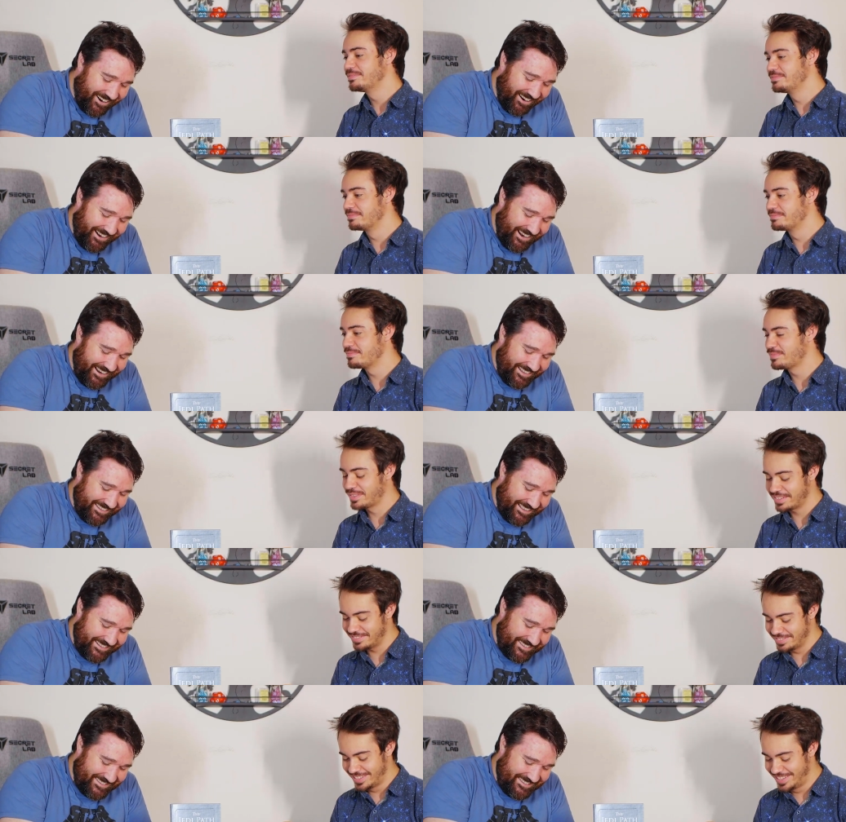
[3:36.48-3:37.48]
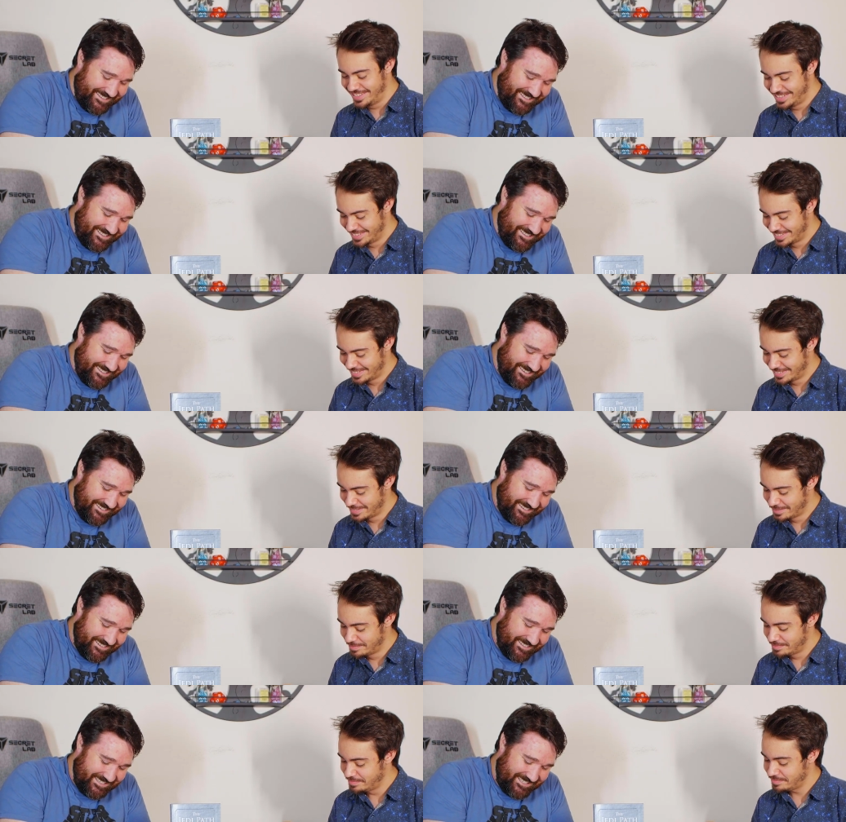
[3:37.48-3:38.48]
Speaker 1: all right, that's.
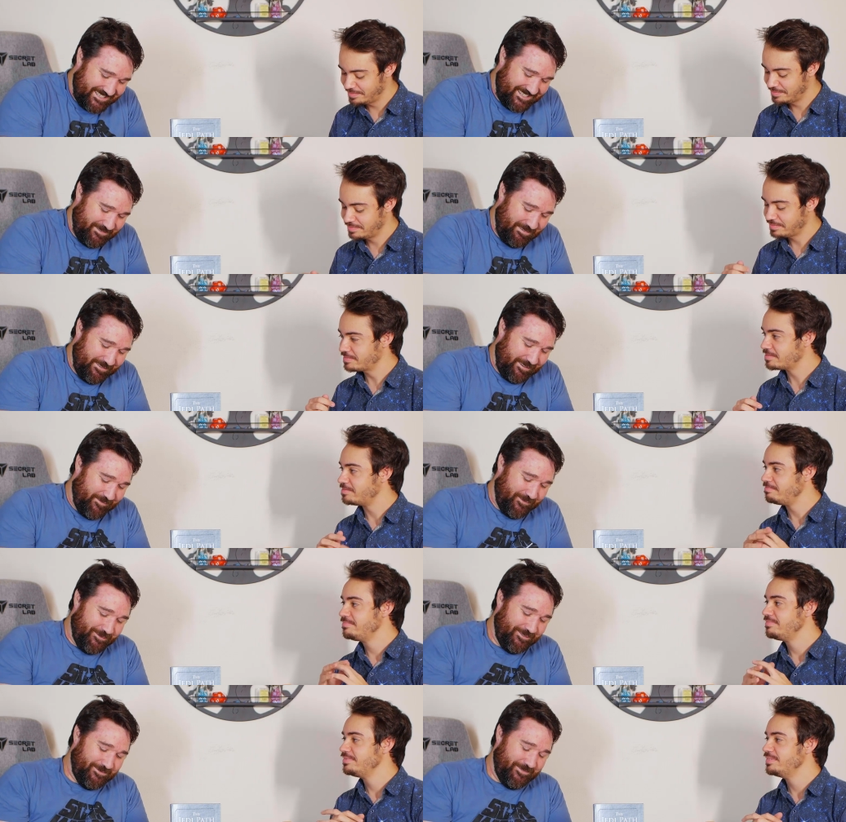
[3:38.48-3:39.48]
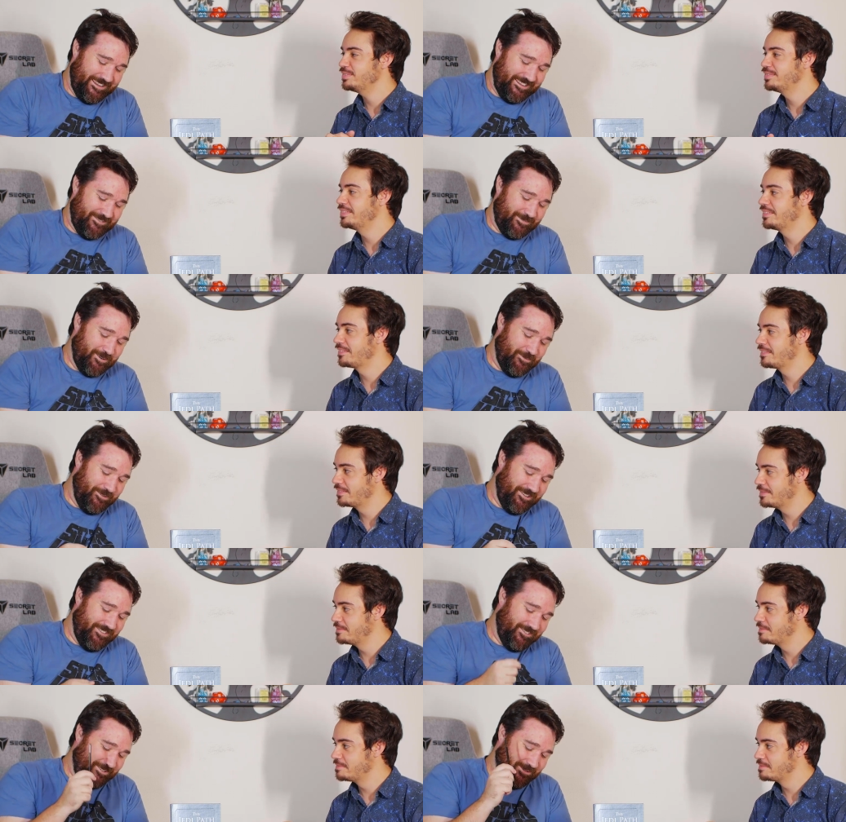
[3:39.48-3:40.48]
So you've done Force Awakens, Rogue
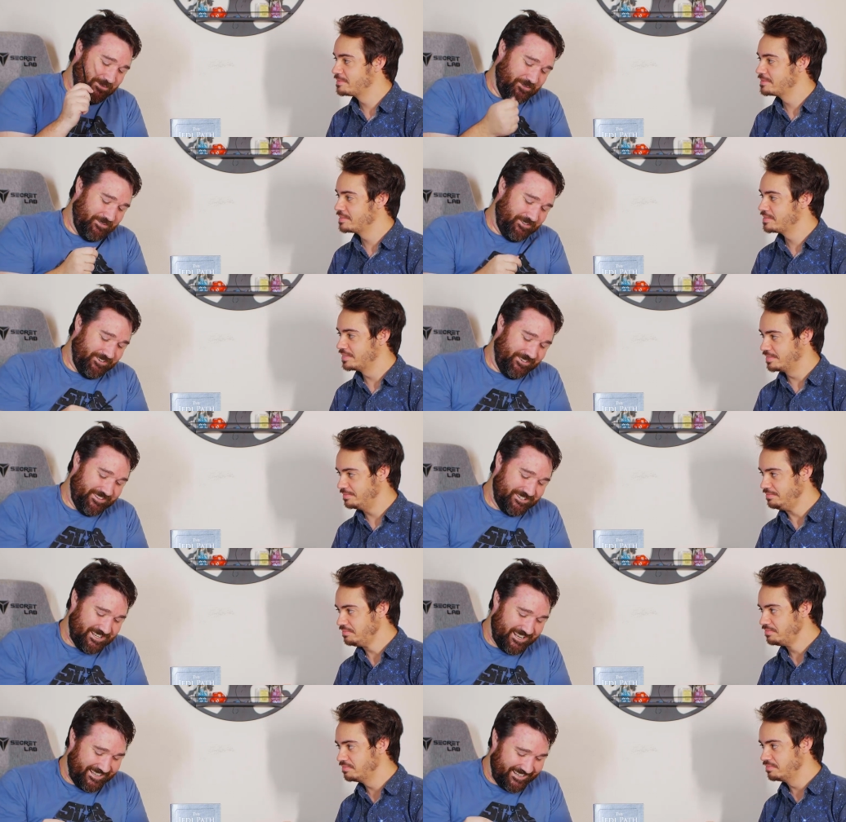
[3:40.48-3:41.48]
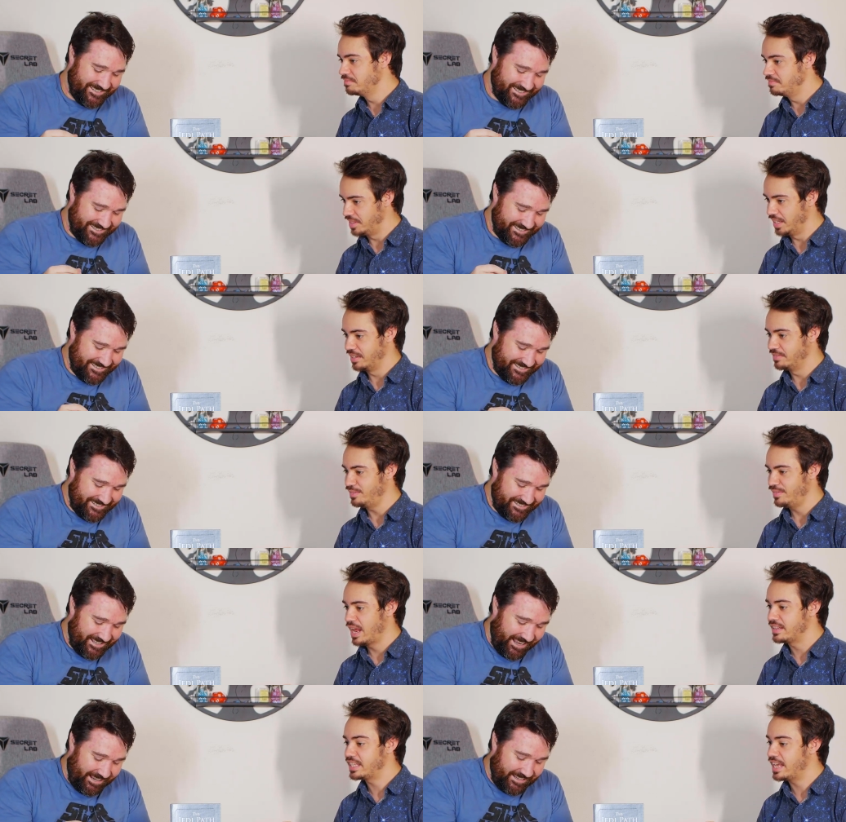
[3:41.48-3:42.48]
One, Solo, and Return of the Jedi.
Speaker 2: Yeah.
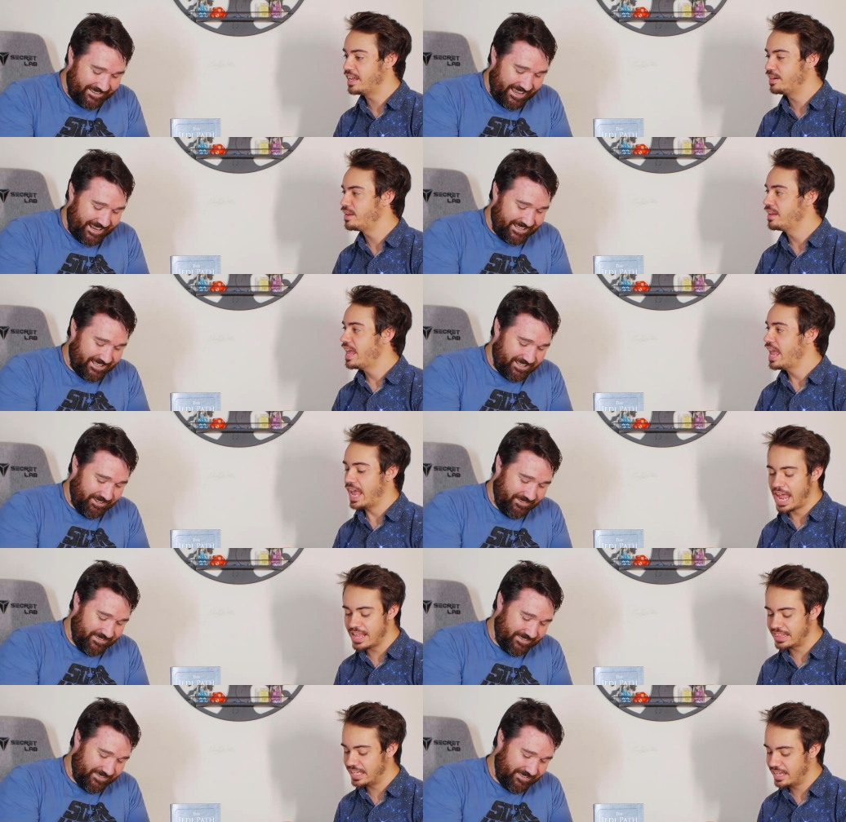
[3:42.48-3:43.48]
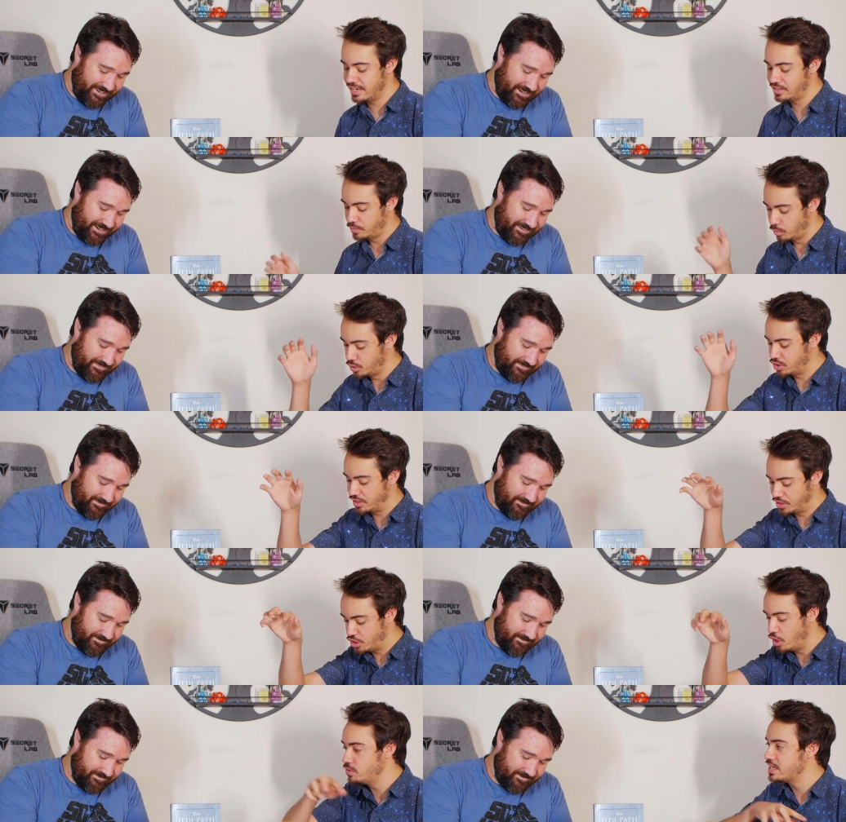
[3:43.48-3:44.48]
At and the Attack end, of the Clones. At the end, we'll
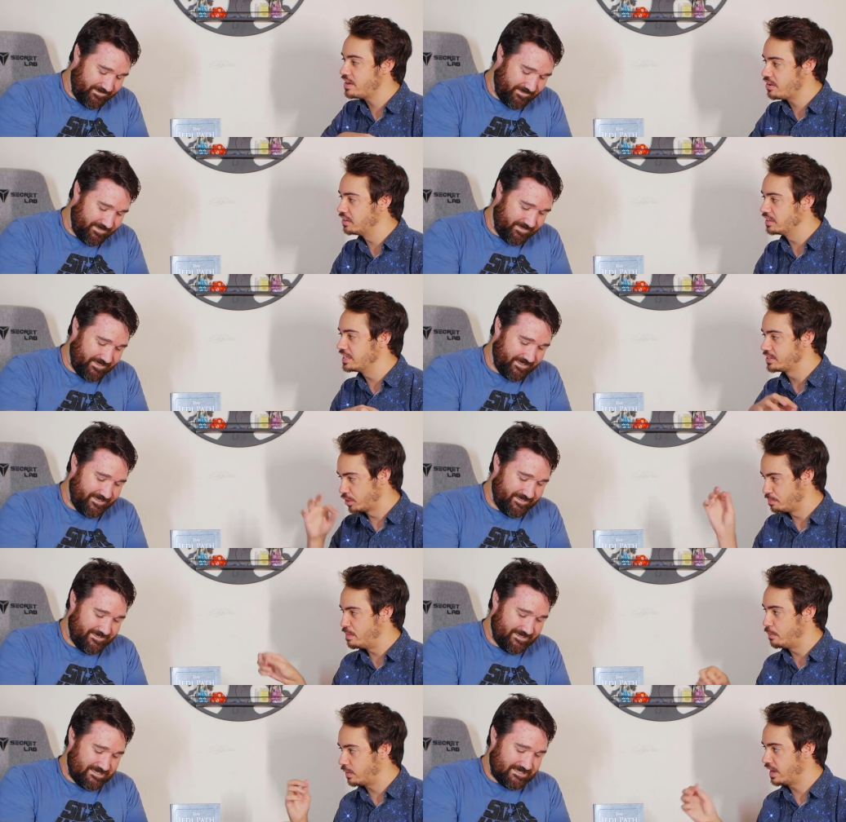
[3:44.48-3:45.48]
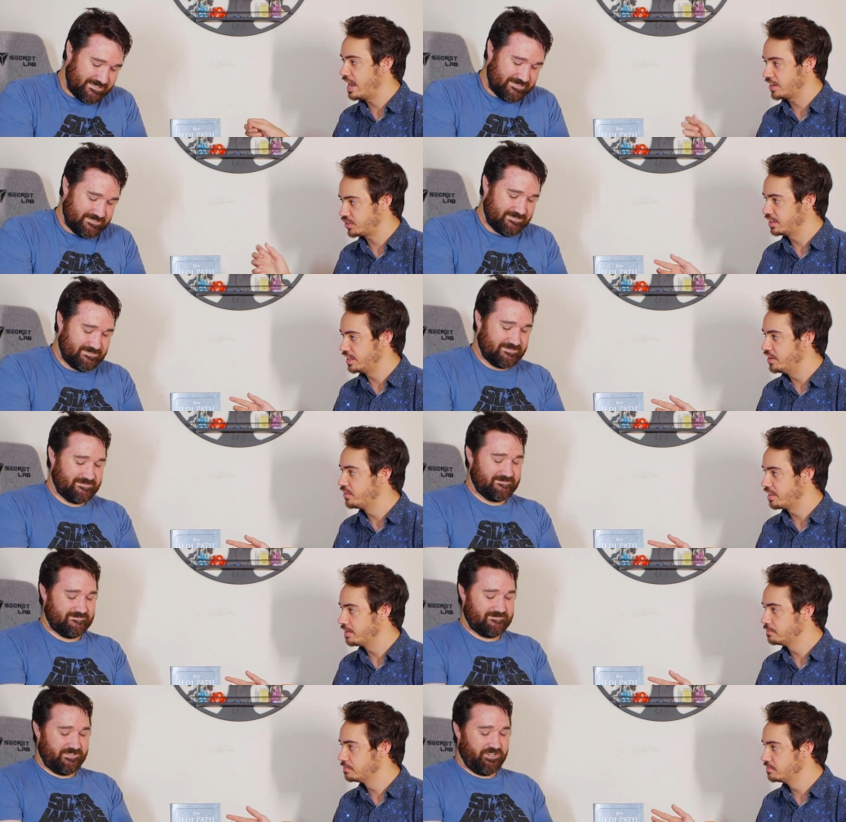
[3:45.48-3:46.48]
just go down our list so people can actually hear
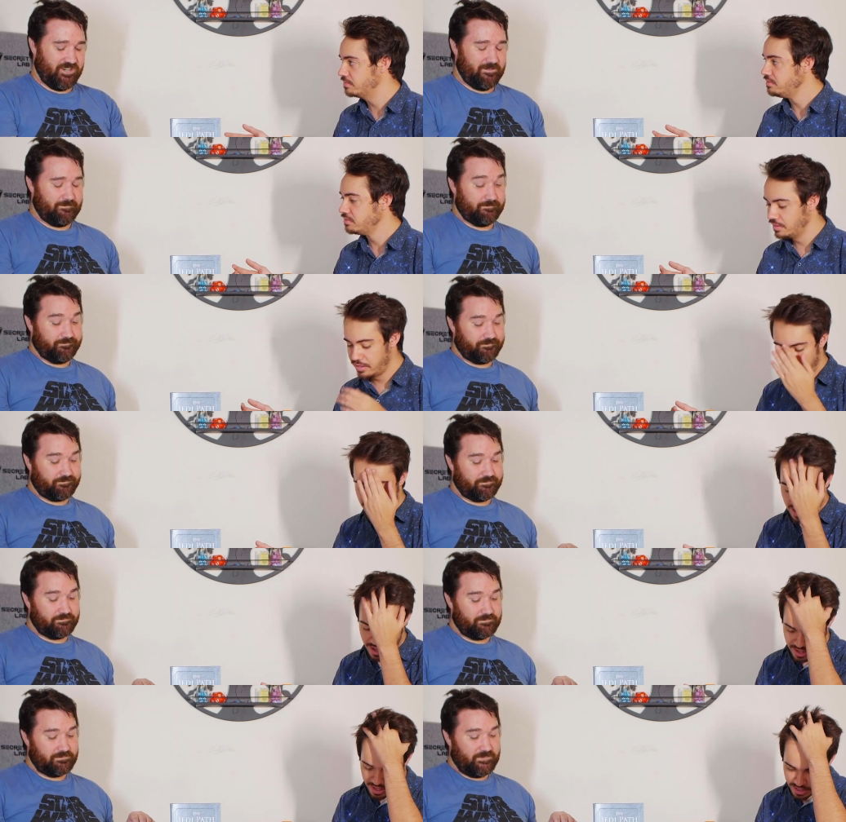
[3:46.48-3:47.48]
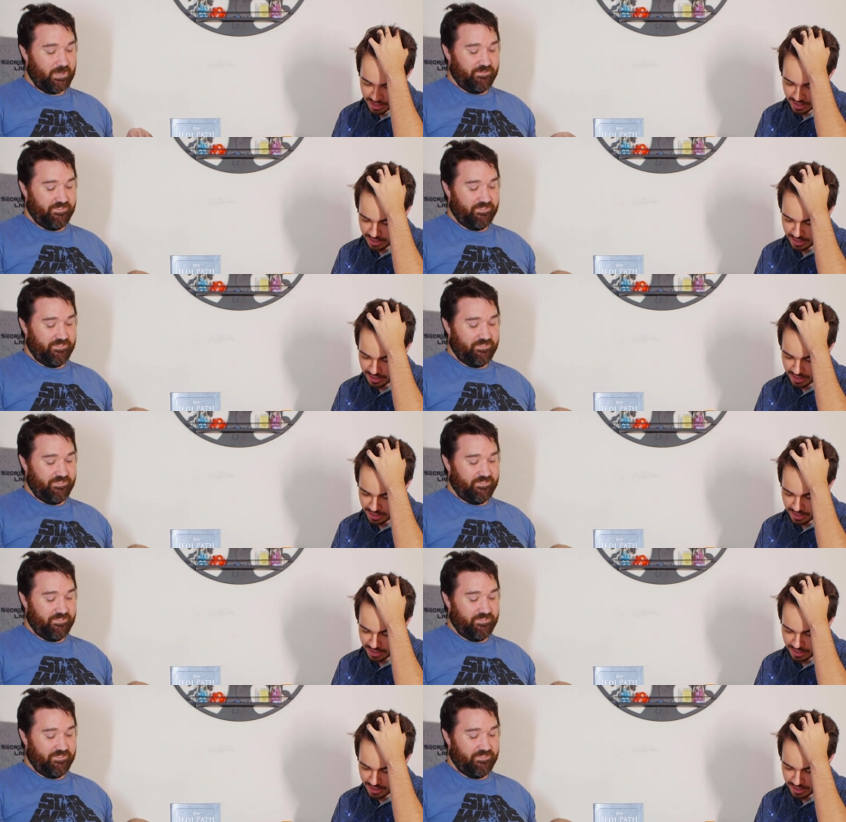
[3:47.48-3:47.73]
them. Sure. I'm